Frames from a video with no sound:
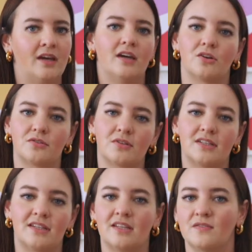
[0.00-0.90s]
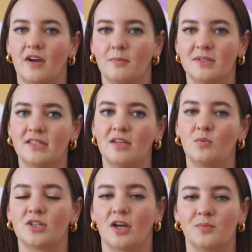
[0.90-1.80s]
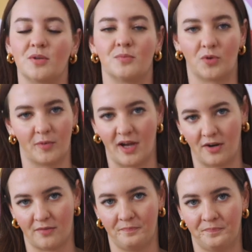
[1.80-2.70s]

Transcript: It also contains vitamin C, which helps absorb iron.